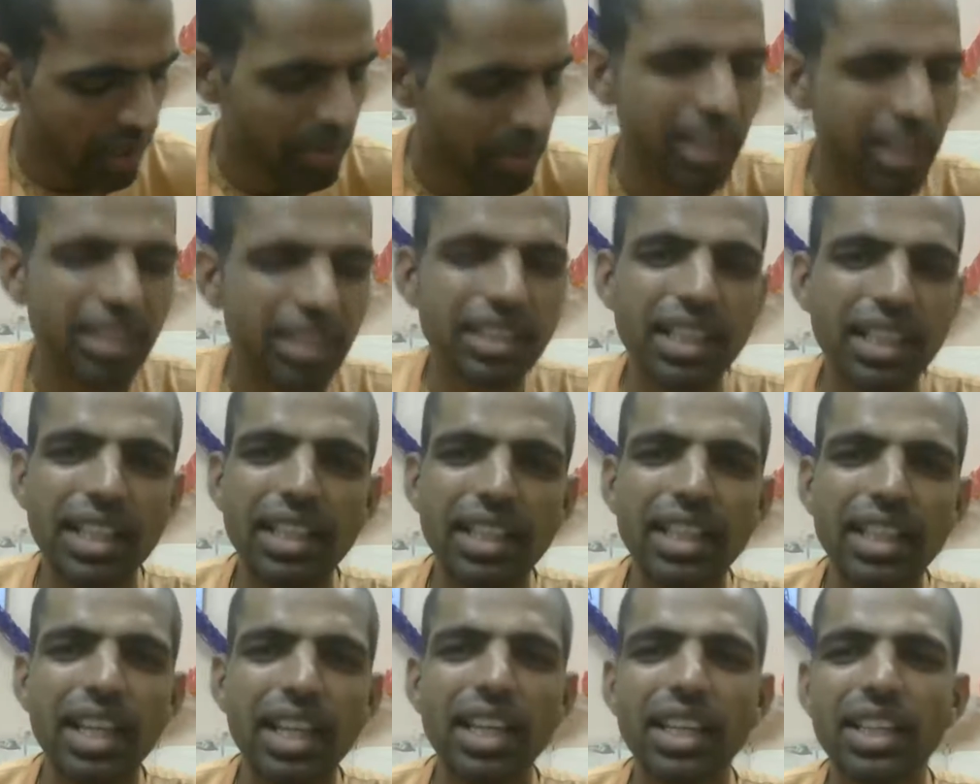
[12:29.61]
He said
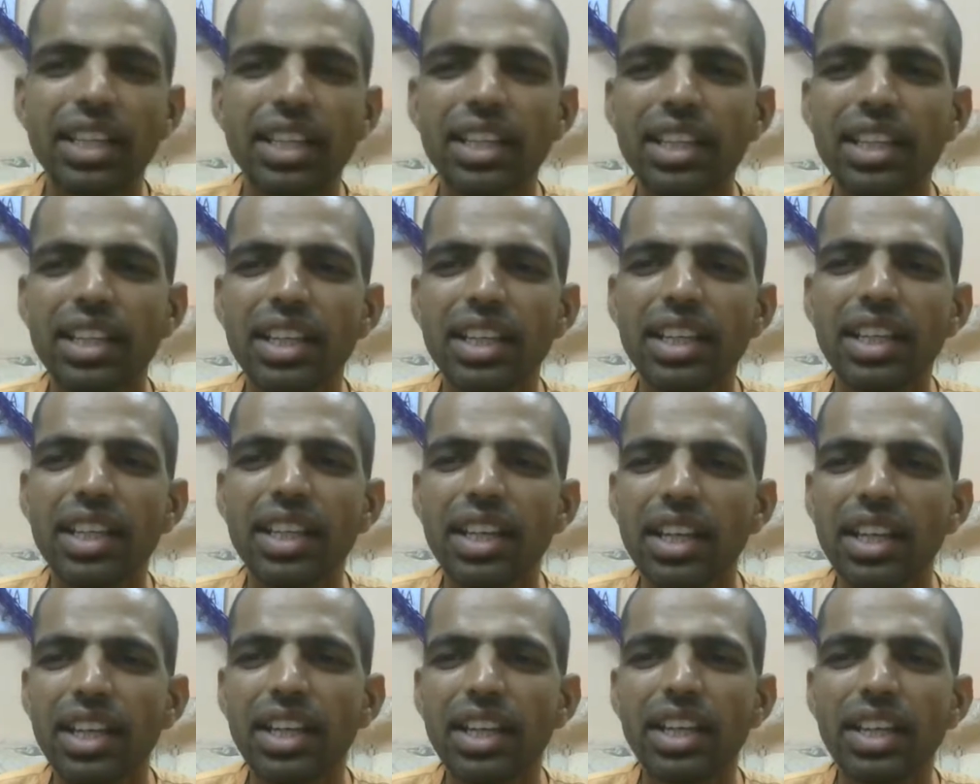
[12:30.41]
that
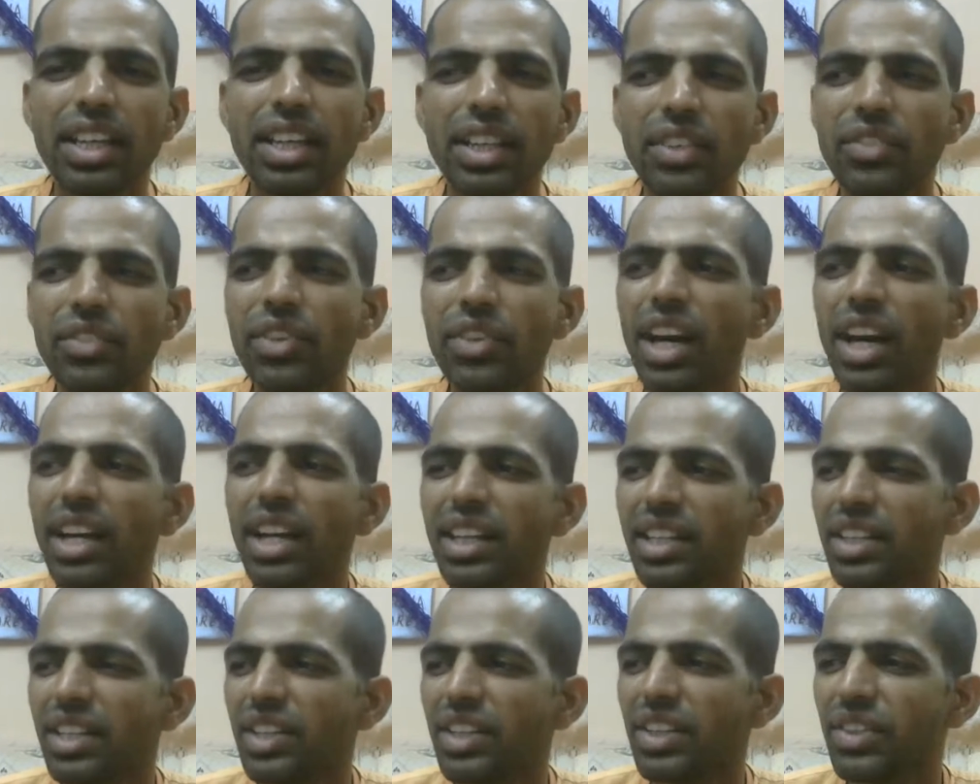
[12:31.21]

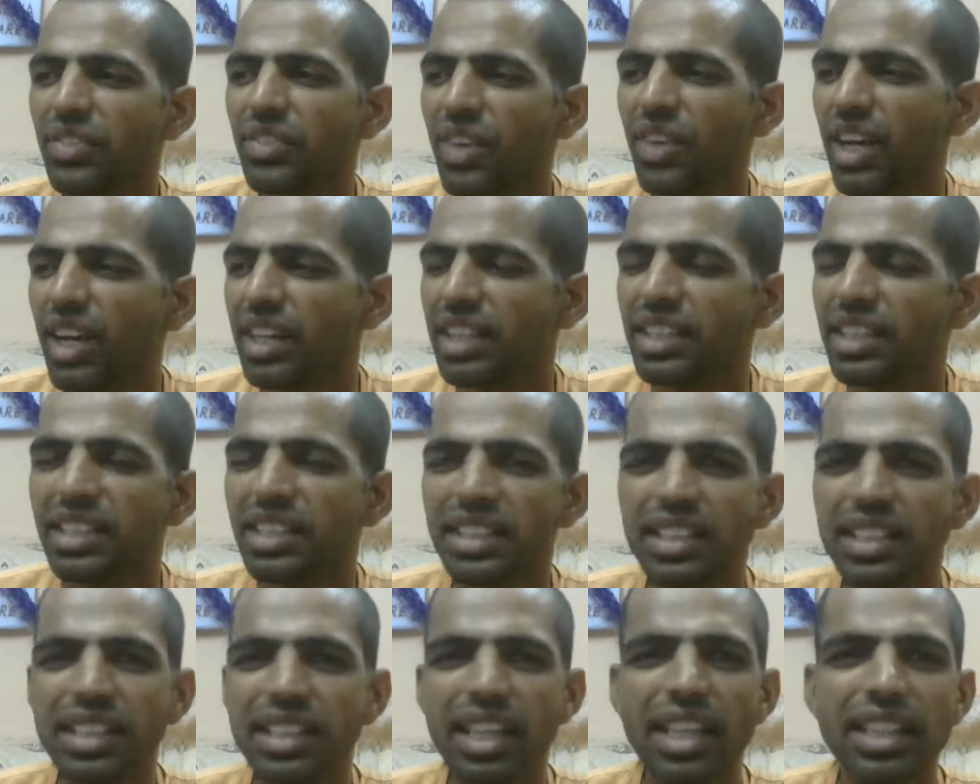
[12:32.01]
what
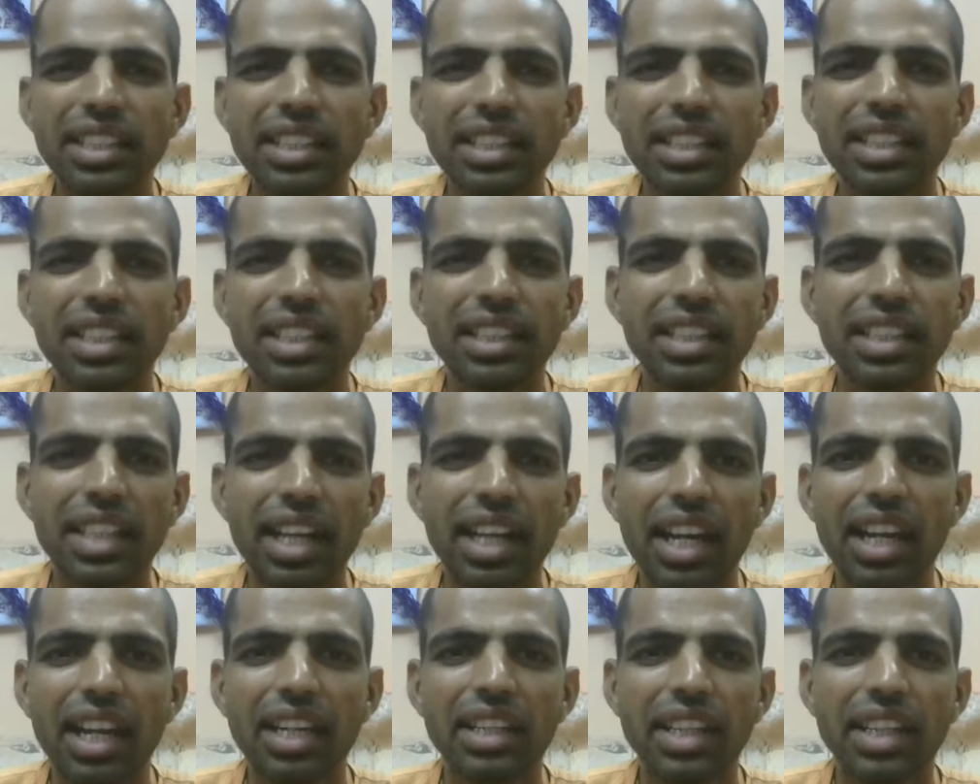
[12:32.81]
strength Sikandar
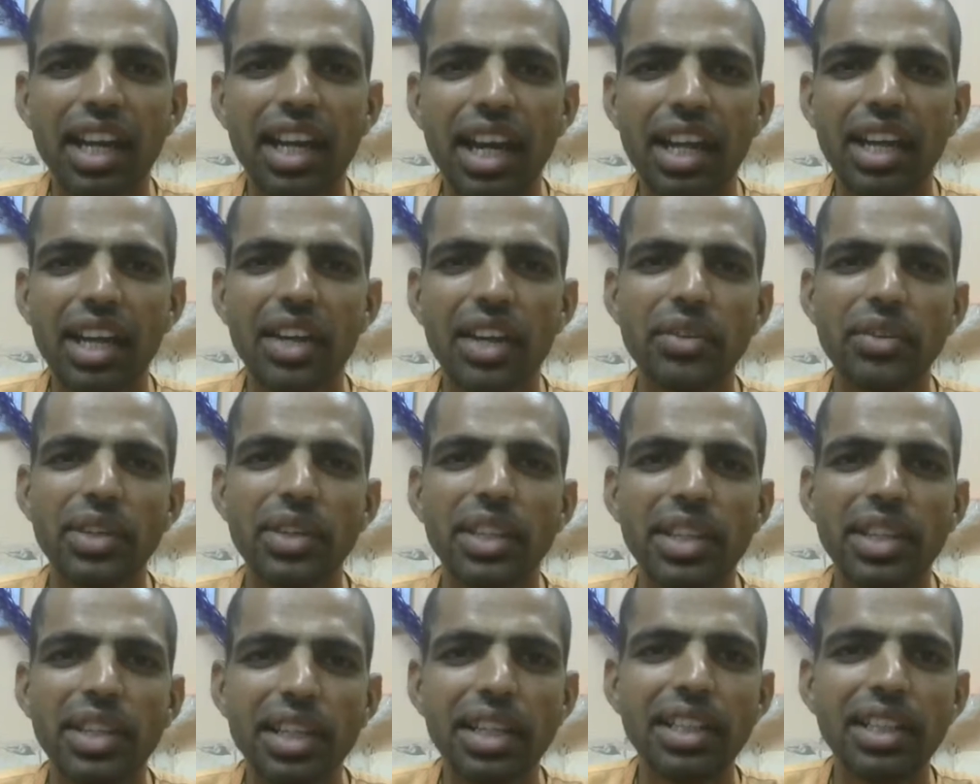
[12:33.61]
had. I am a
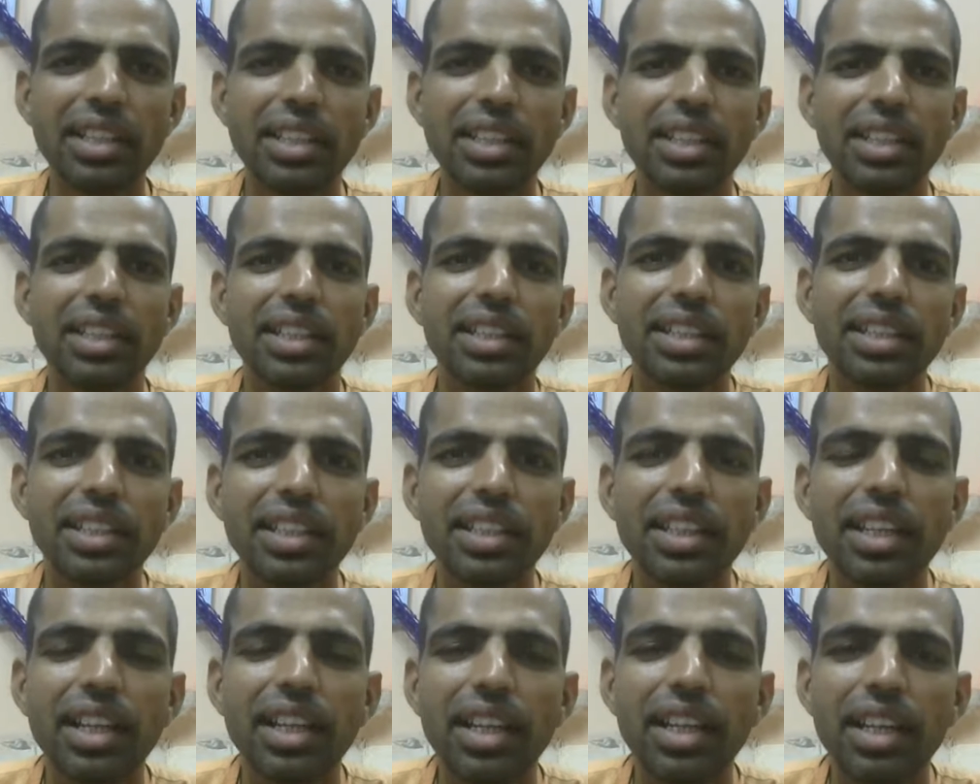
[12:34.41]
great king.
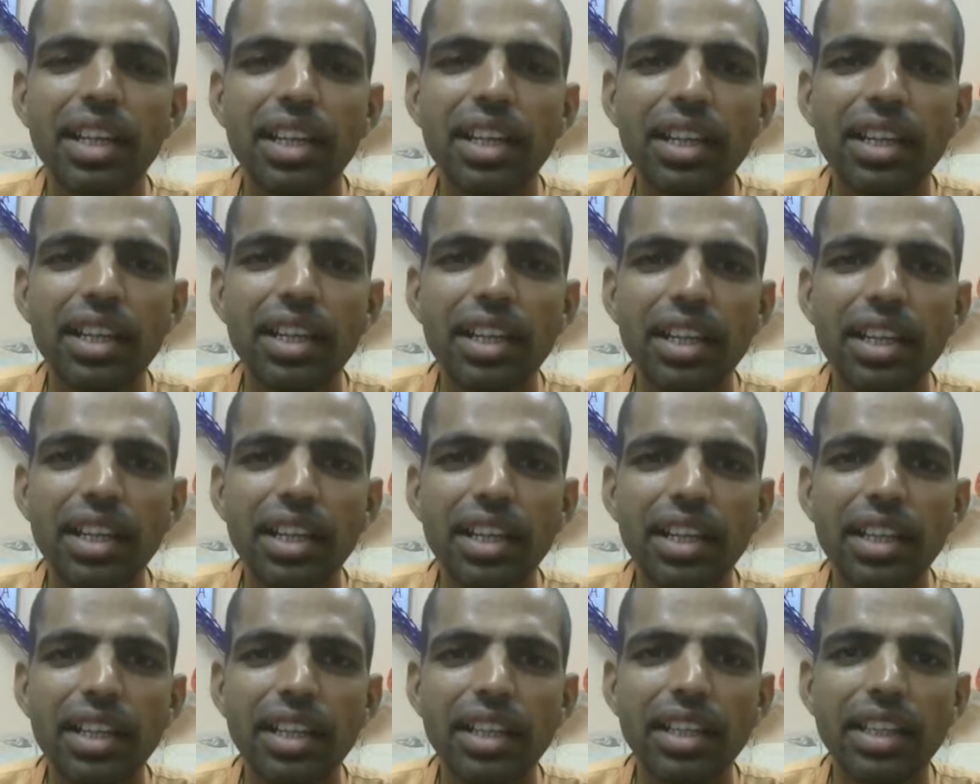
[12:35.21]

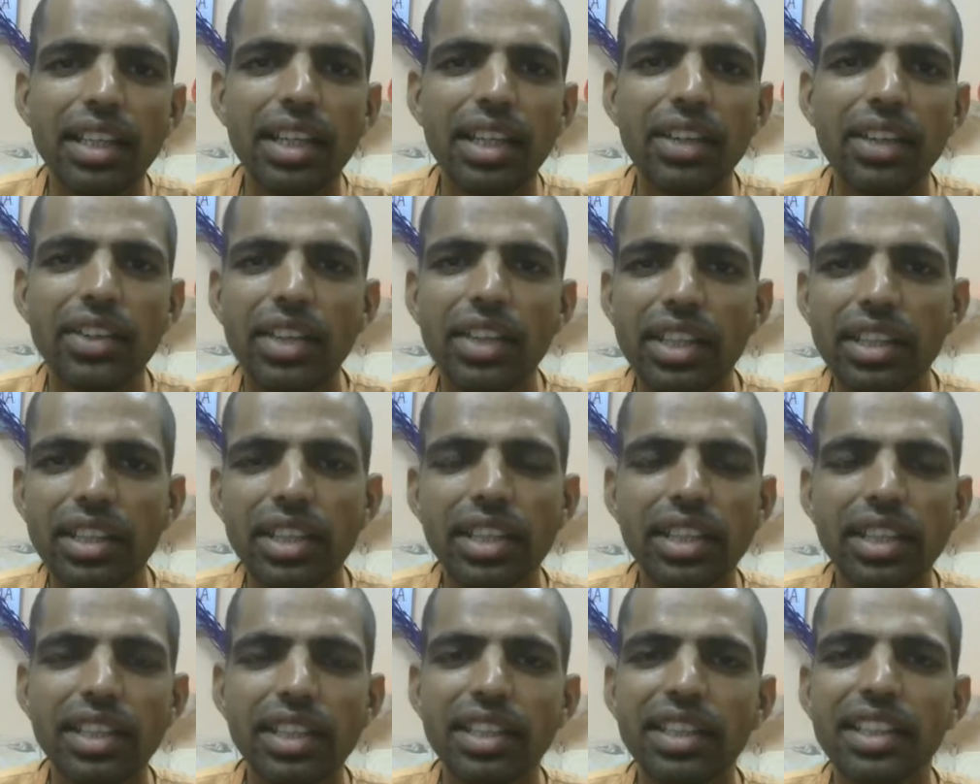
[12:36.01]
Here
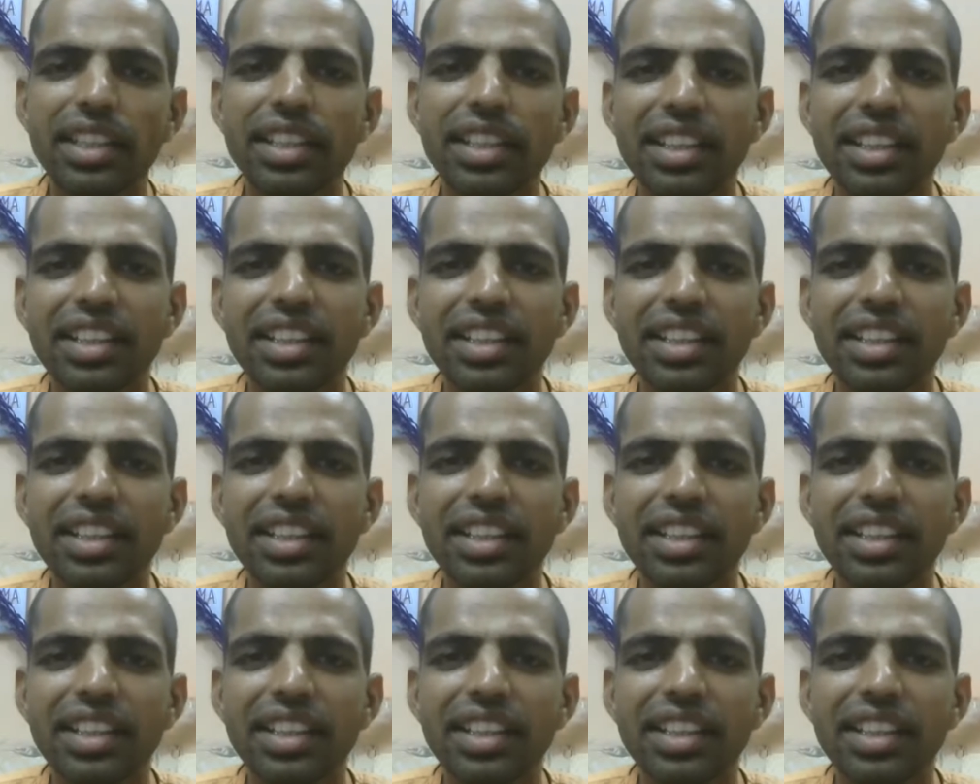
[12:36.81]
nothing.